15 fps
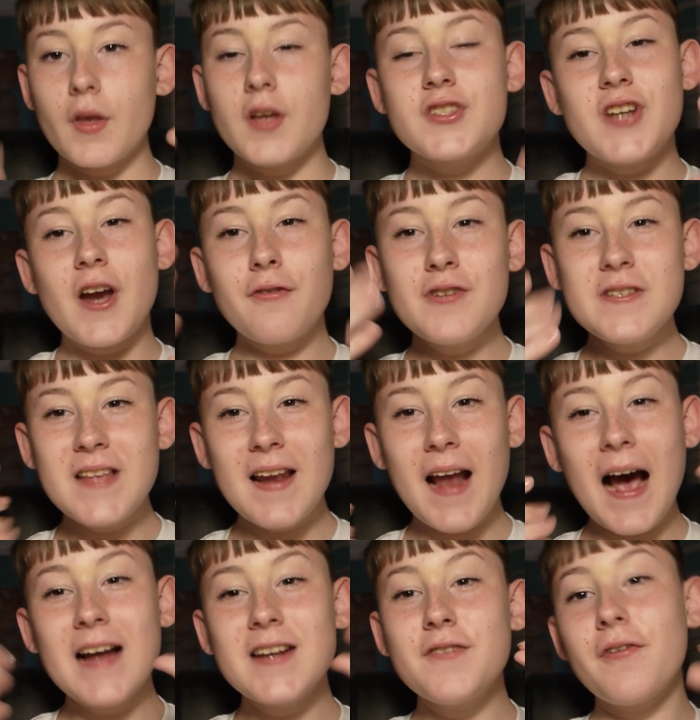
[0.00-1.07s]
Jeffree said it
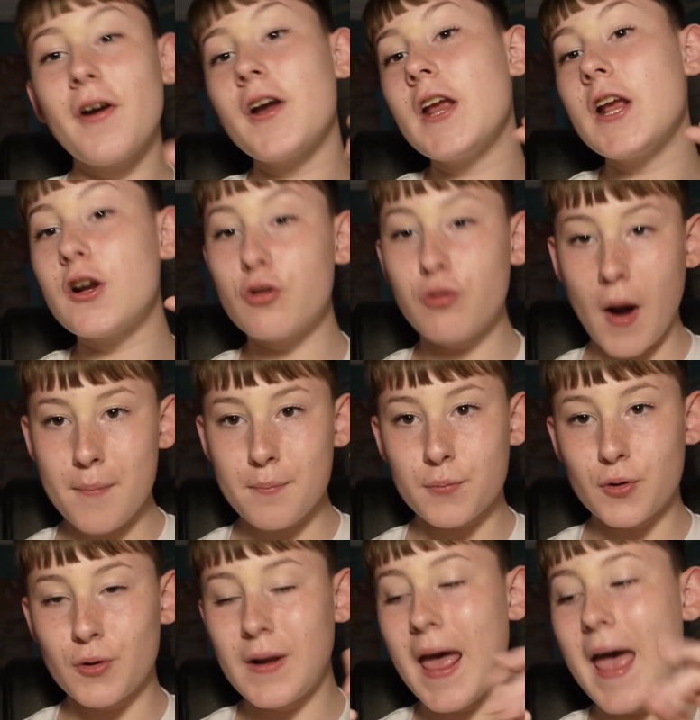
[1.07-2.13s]
had a very creme
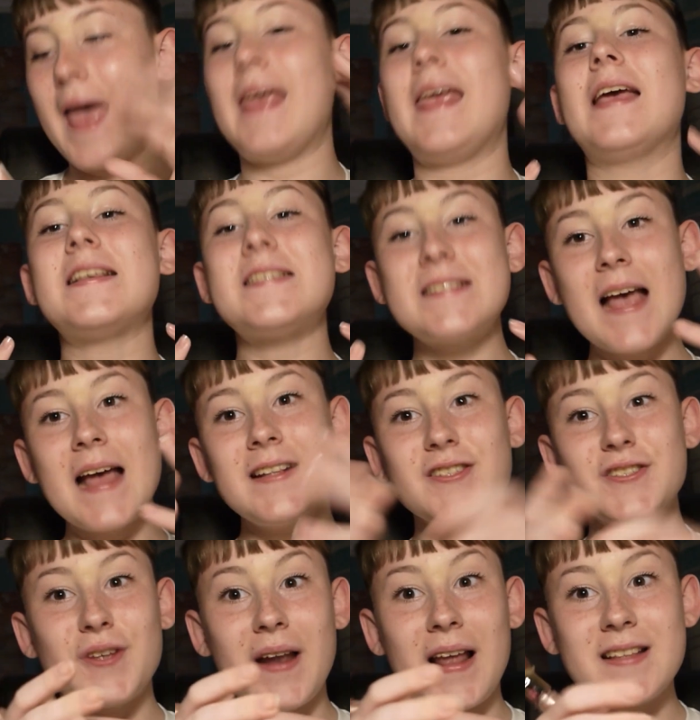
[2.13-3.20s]
brulee scent,
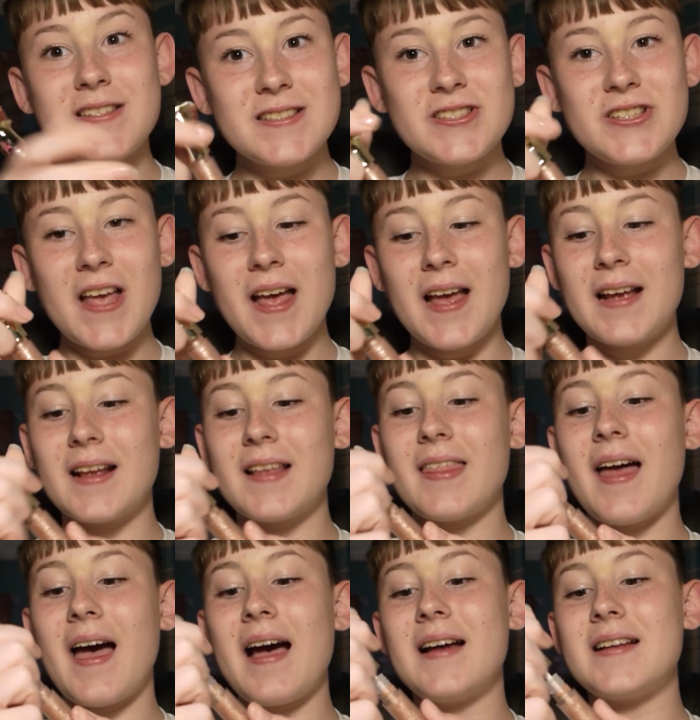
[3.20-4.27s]
so let's check
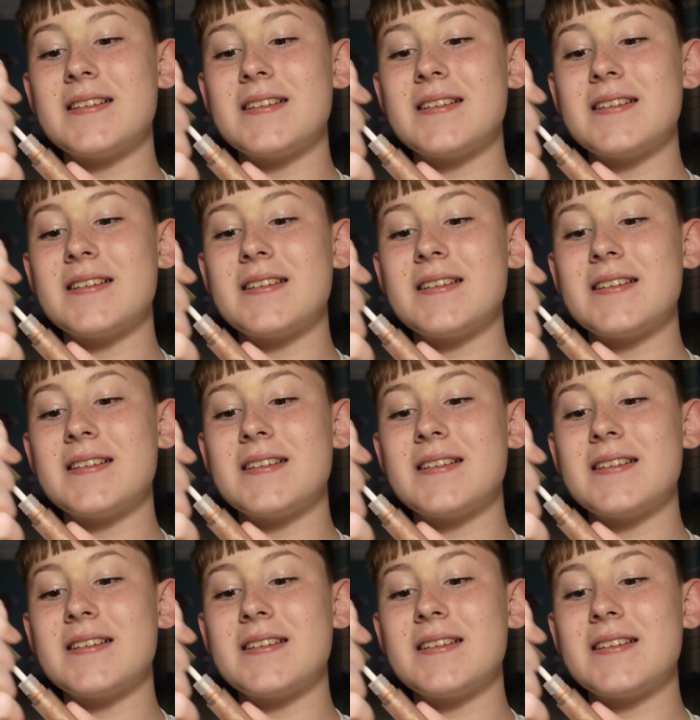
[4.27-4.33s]
that.